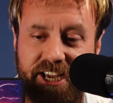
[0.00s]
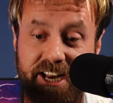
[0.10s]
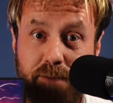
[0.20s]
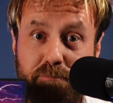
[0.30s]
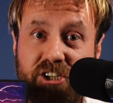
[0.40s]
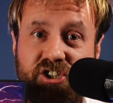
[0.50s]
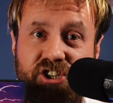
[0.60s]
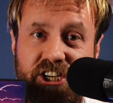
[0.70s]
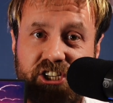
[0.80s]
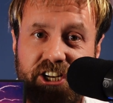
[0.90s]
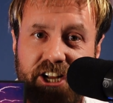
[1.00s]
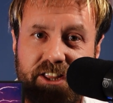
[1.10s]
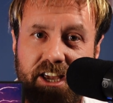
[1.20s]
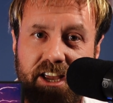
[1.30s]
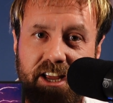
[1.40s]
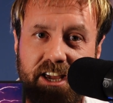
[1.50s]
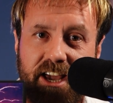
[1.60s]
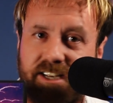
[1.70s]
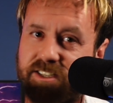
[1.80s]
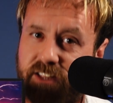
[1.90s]
in it, Magician on the
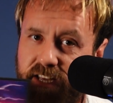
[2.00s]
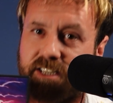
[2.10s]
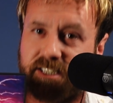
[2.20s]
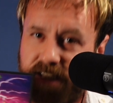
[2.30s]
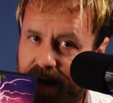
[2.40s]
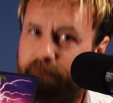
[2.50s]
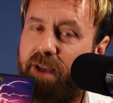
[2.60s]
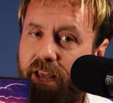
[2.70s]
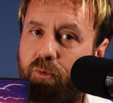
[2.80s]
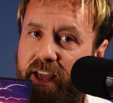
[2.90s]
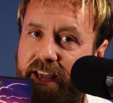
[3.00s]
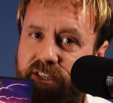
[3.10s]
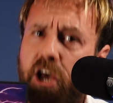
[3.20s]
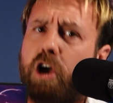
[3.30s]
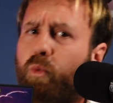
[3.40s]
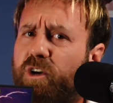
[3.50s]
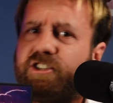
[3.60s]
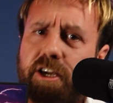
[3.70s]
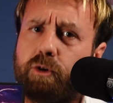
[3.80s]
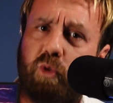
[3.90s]
NES. This, in many ways, was
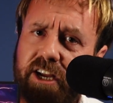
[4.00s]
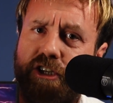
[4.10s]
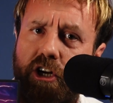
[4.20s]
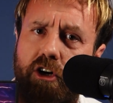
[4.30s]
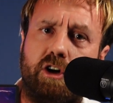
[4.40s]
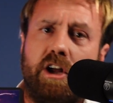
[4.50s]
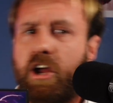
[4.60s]
the original